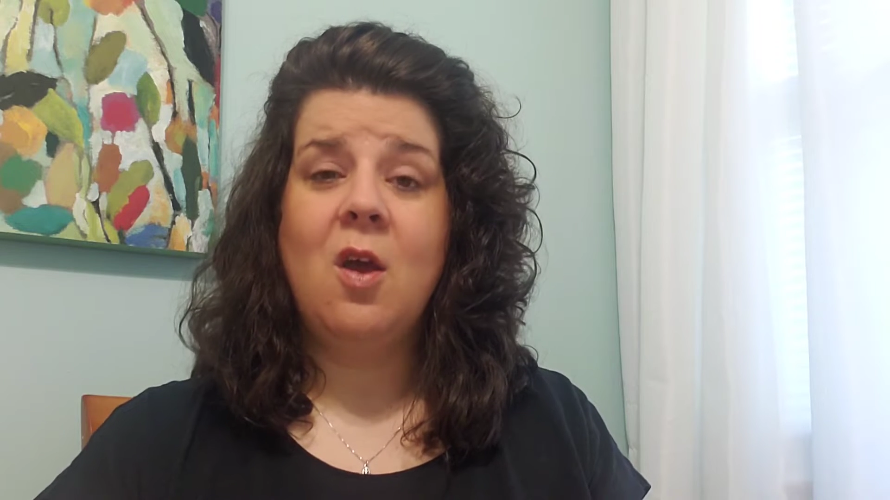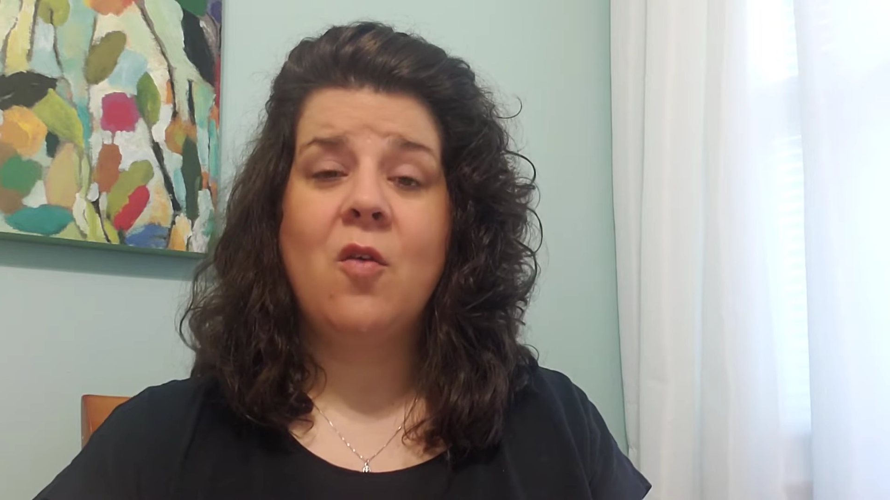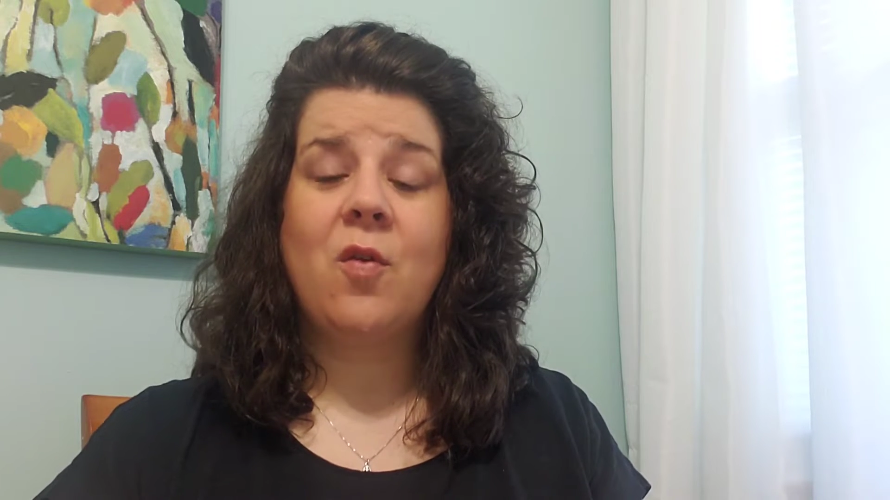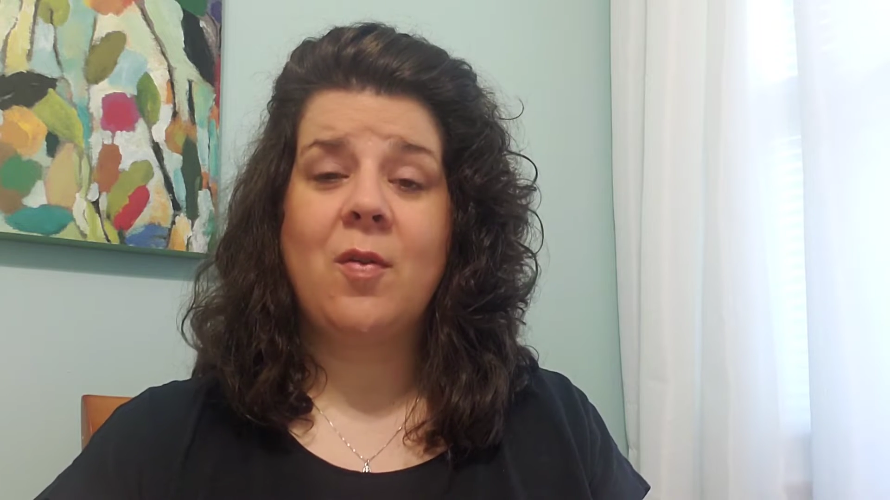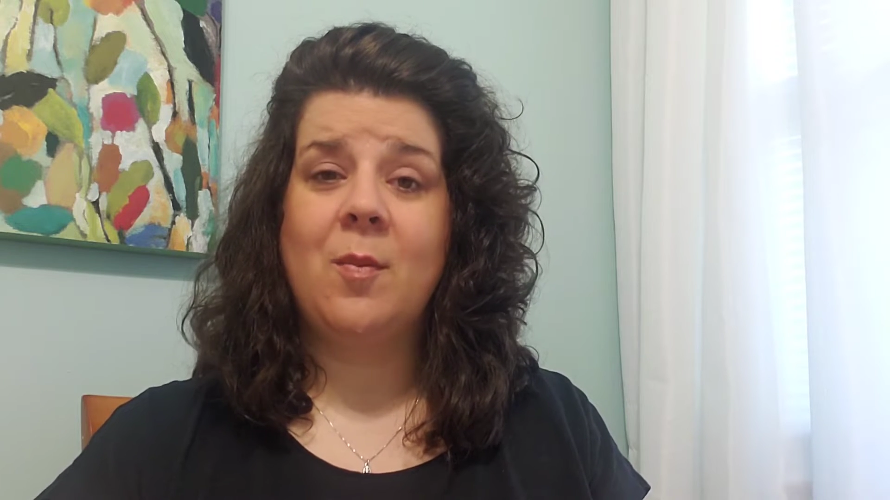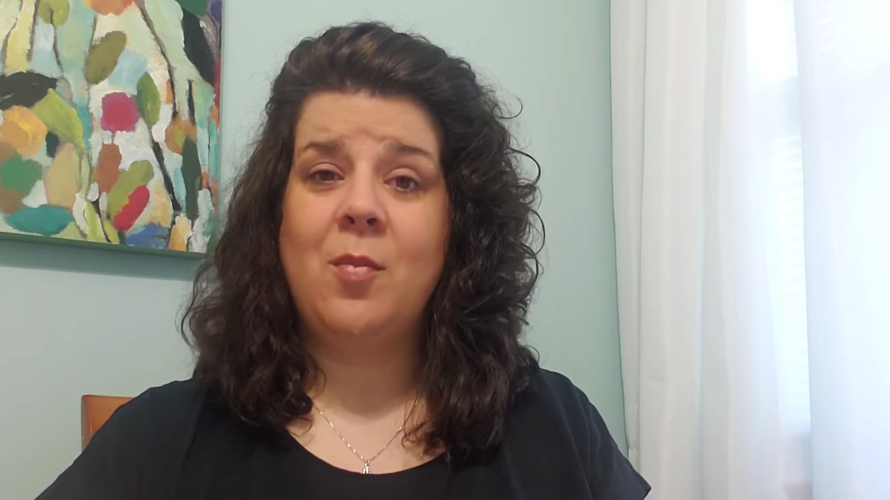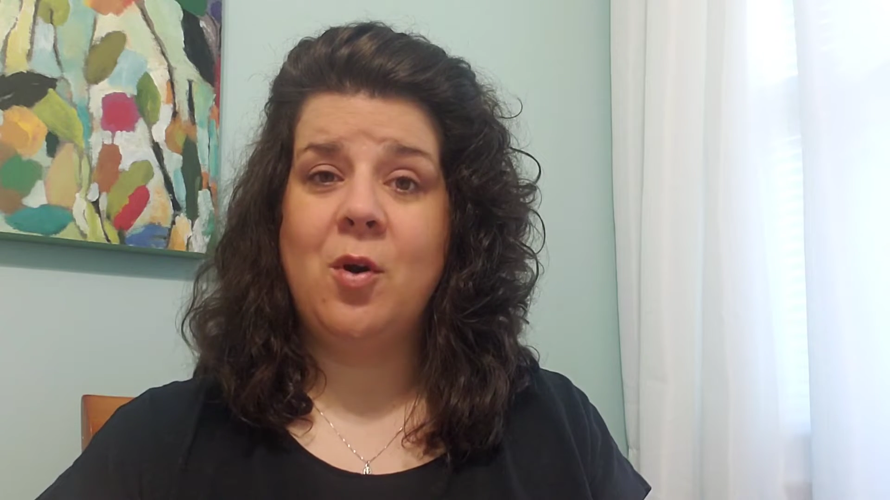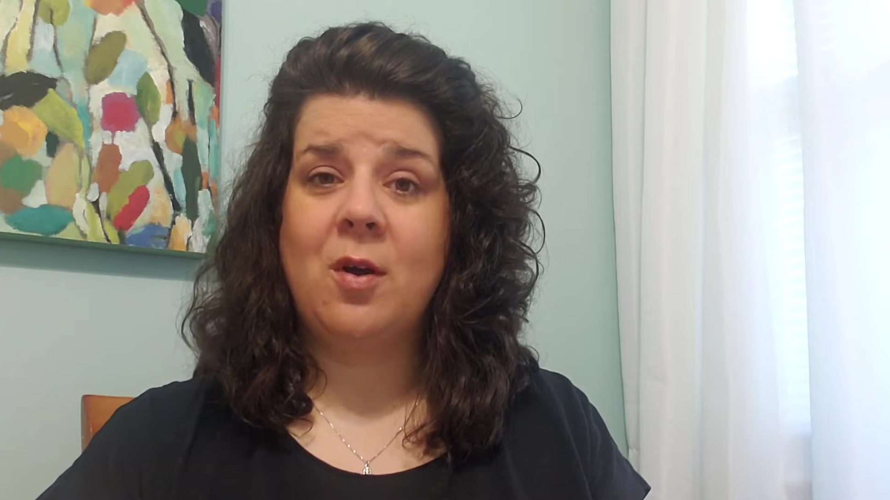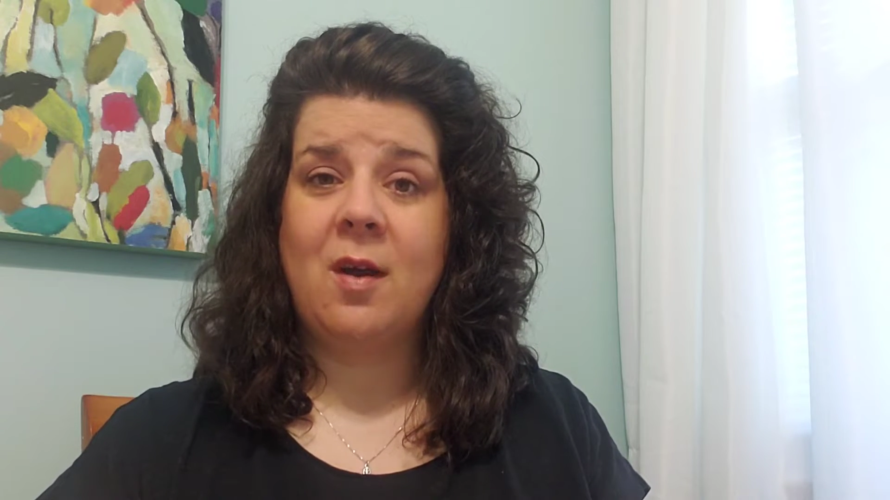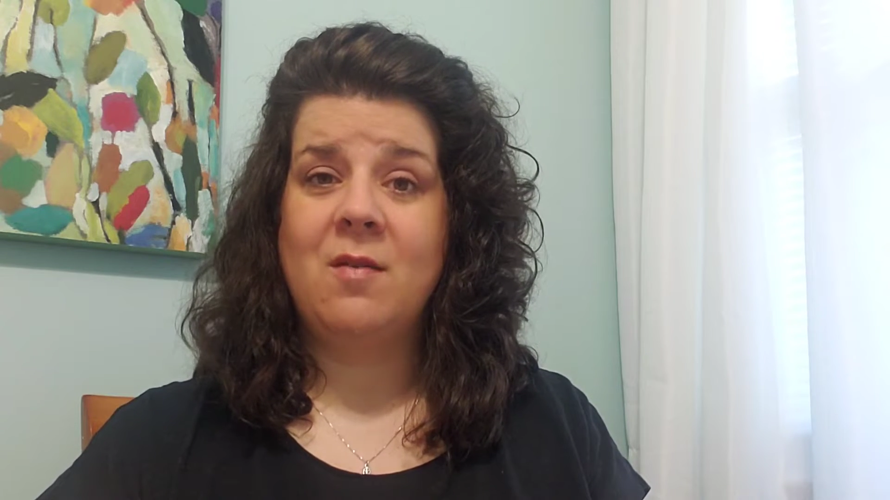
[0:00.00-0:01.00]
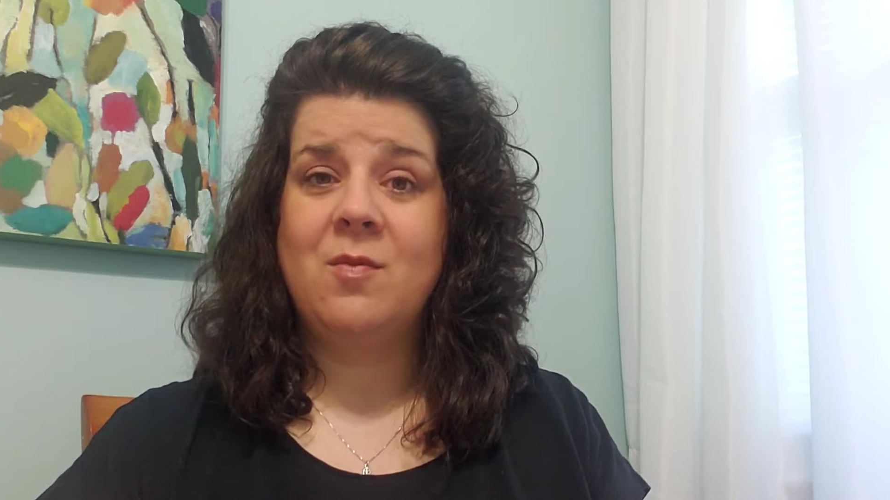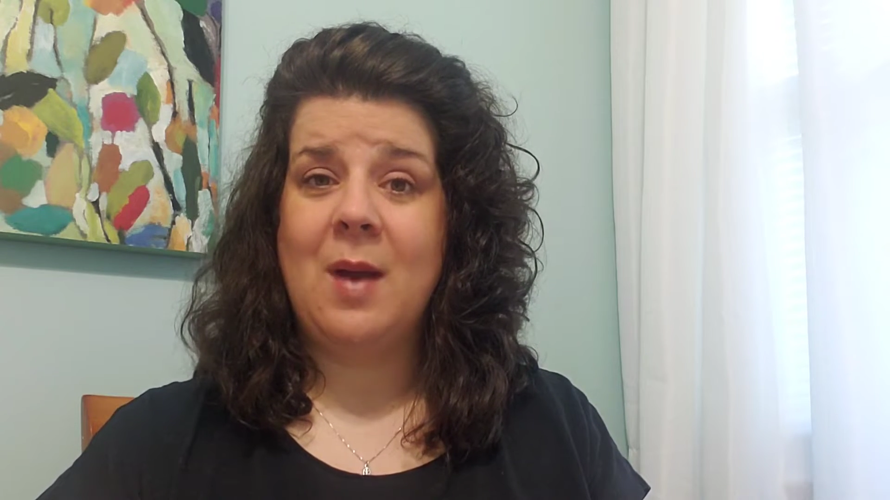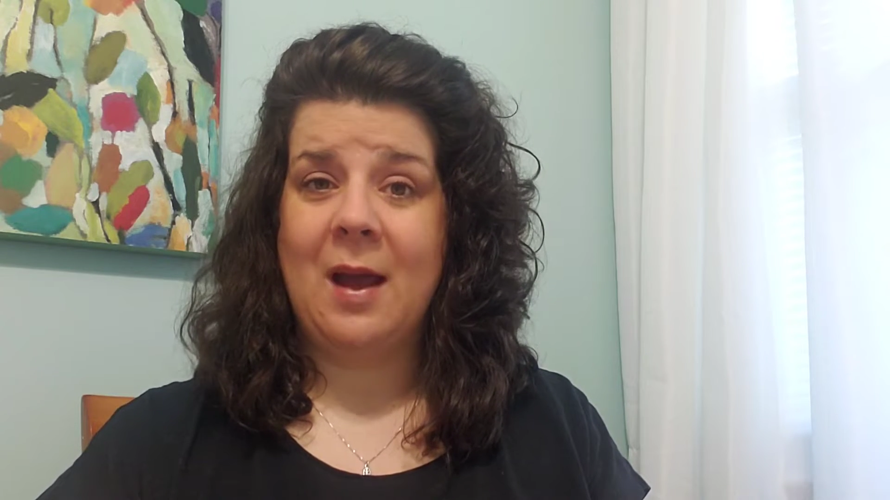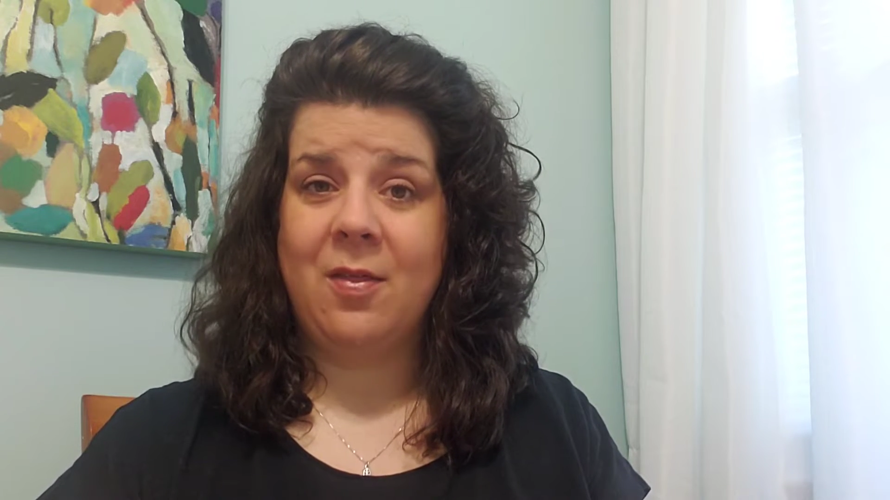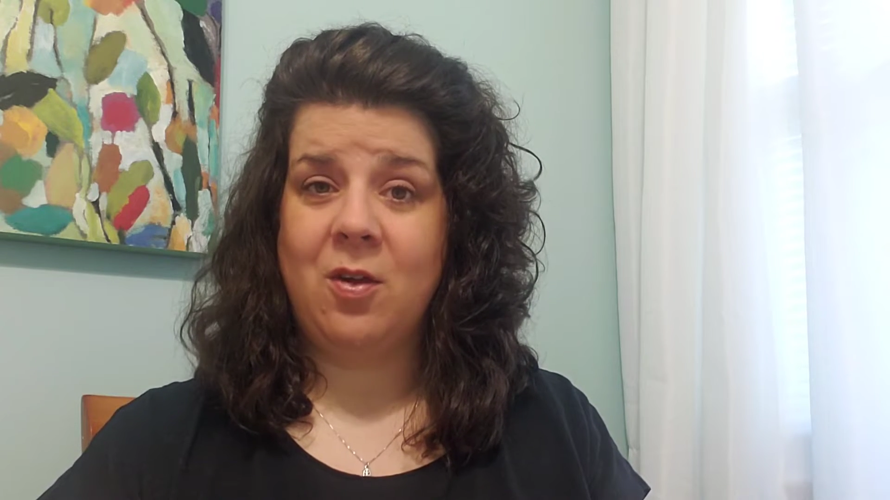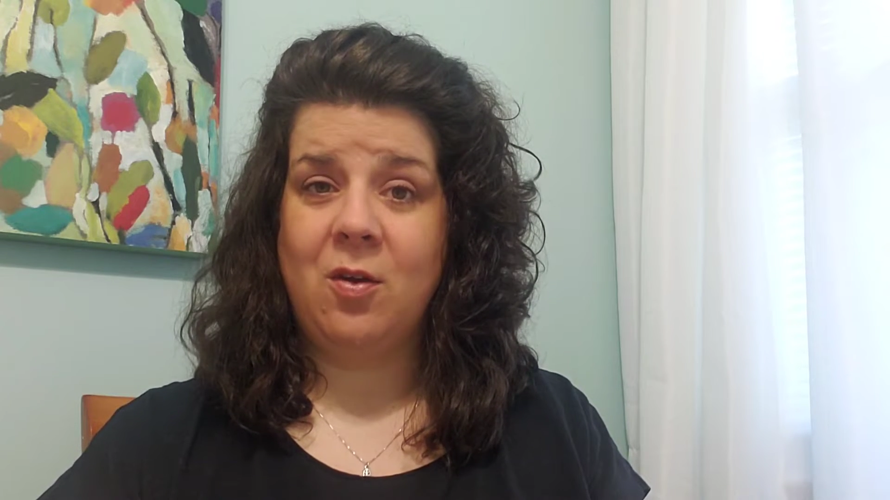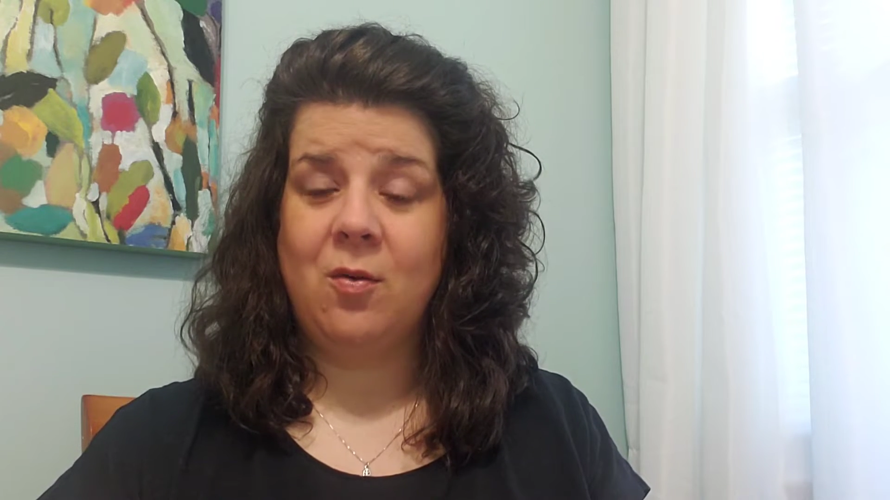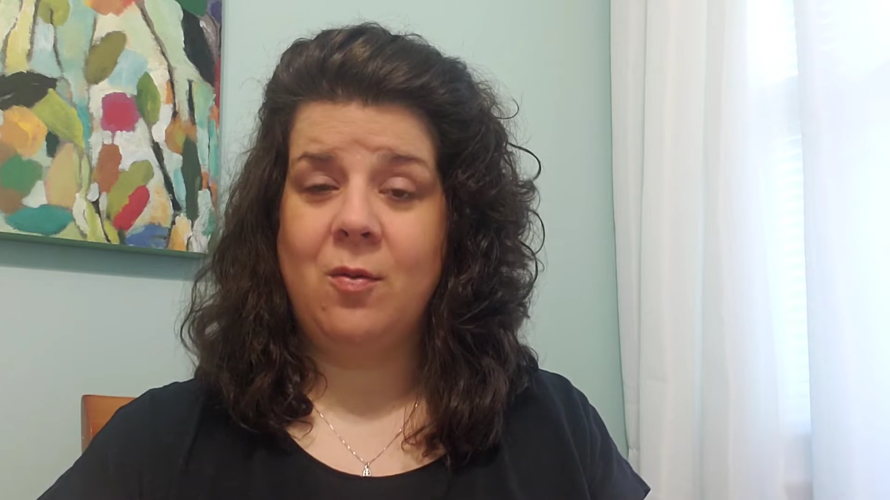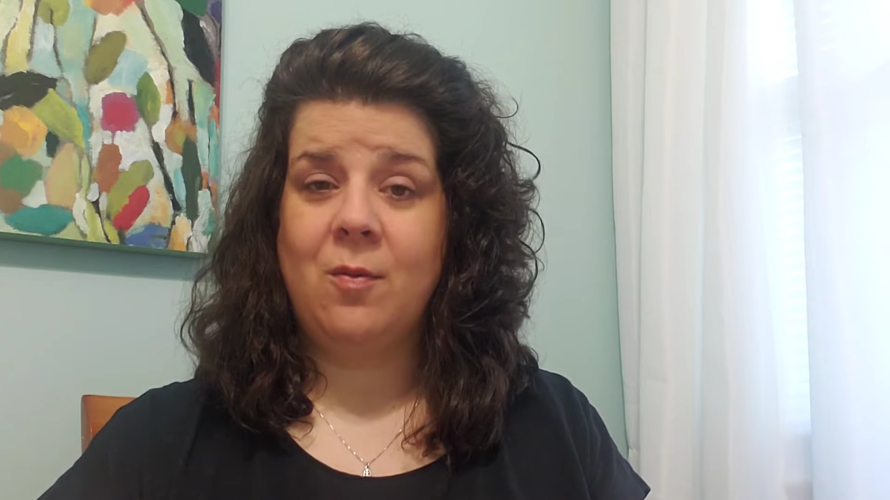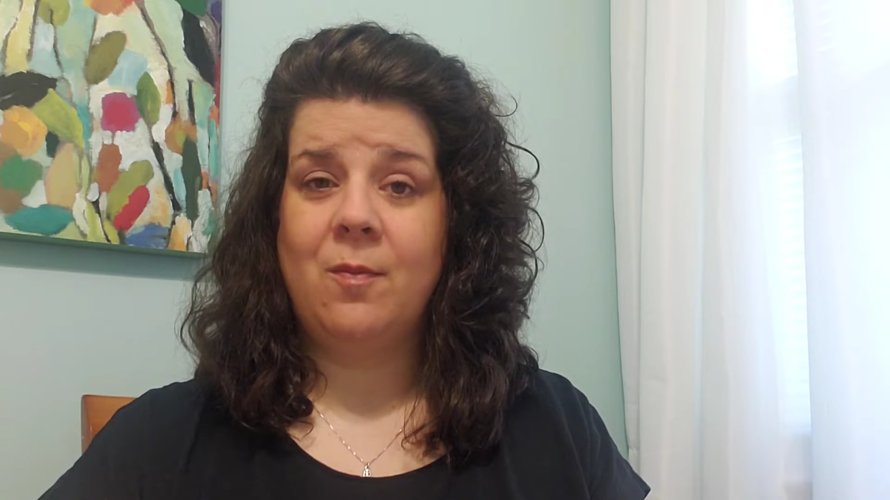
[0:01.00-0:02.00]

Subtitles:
from the book of Matthew.